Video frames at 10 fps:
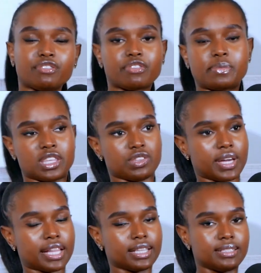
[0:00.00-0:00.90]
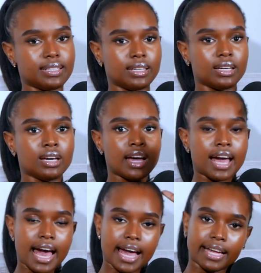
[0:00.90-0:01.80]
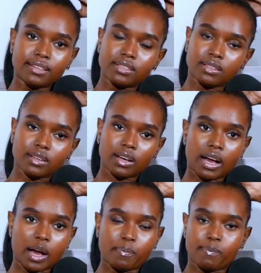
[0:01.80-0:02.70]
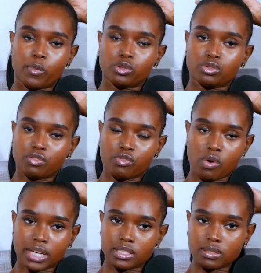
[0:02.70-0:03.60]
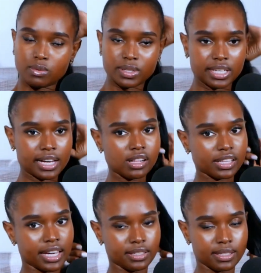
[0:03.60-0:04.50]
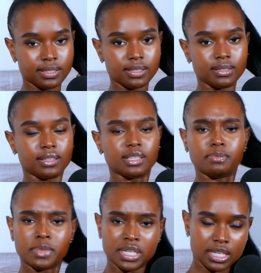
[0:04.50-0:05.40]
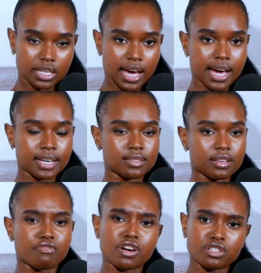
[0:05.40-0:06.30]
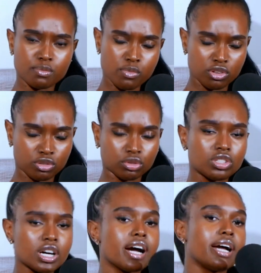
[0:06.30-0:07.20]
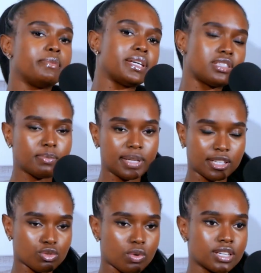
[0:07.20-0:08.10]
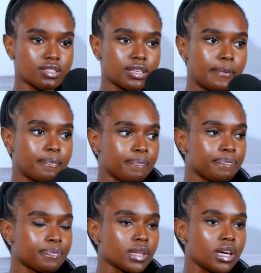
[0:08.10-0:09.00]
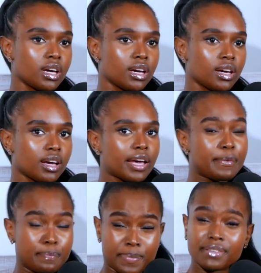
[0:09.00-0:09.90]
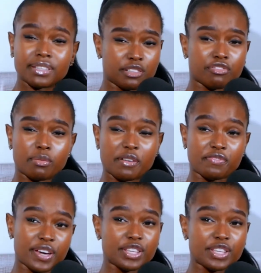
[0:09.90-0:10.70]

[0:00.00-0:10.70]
different from this reality and um, most of what was inculcated in in me as a firstborn daughter and my siblings was basically from a